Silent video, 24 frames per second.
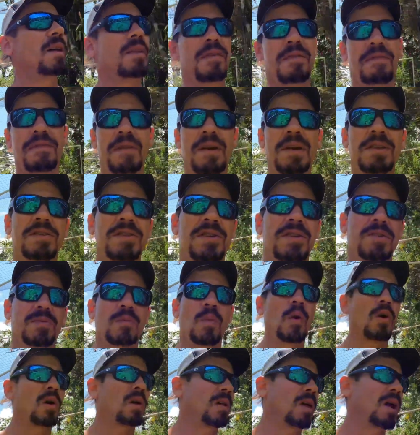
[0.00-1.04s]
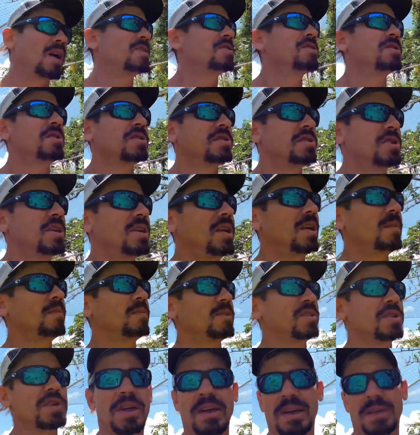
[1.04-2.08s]
the fence is more or less just to keep
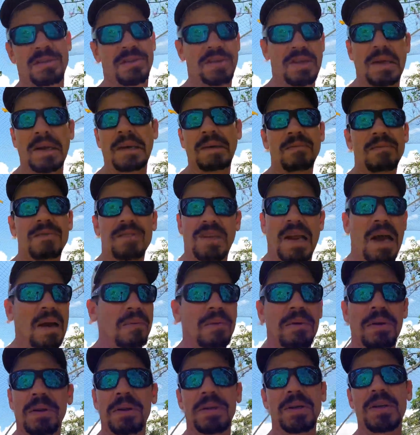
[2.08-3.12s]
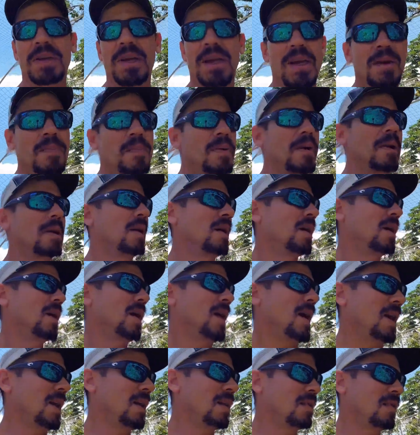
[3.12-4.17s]
the chickens in. It's not really to keep
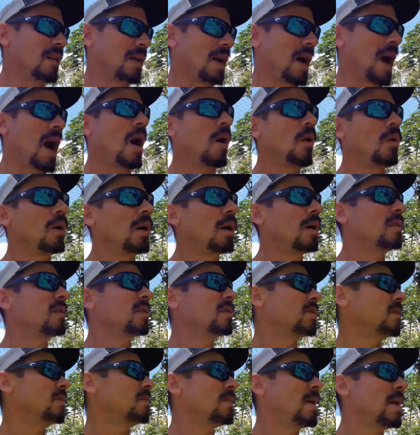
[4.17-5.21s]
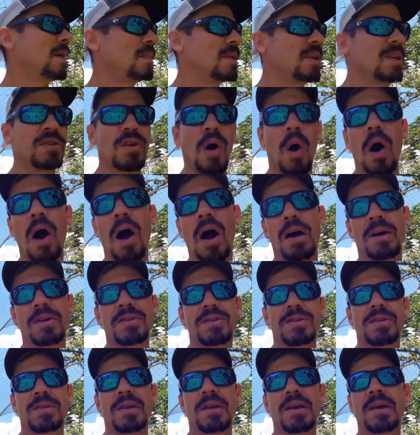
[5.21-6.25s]
anything out other than maybe
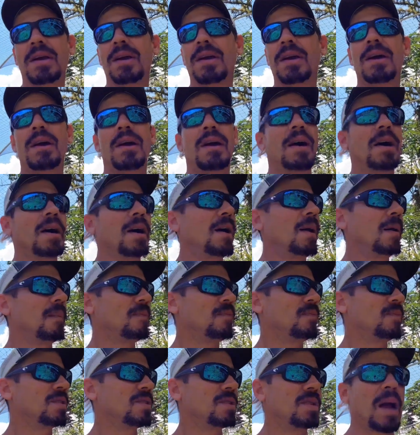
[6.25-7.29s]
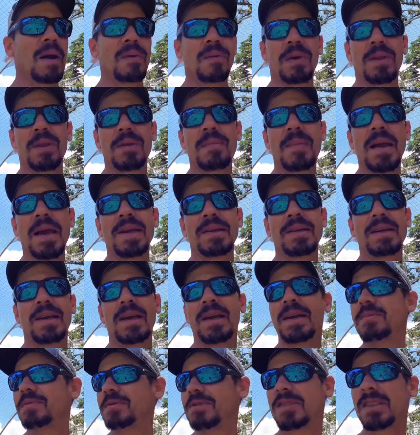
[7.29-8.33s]
dogs. Um, it's not really made to
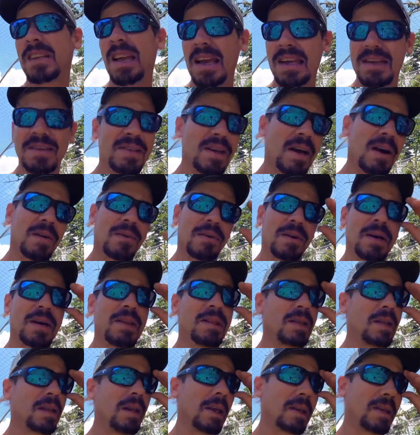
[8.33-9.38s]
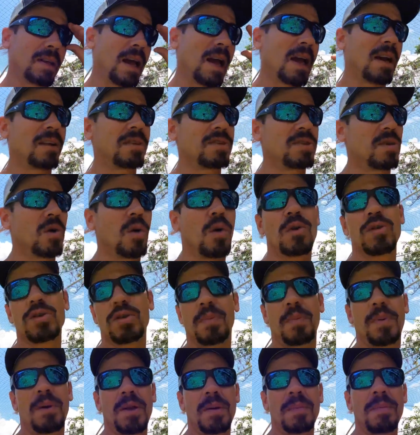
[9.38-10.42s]
keep snakes out or anything like that because the holes are
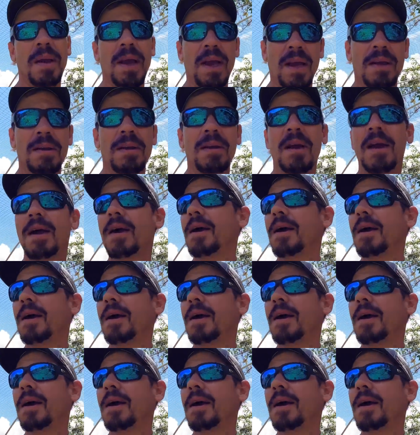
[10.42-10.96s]
pretty big,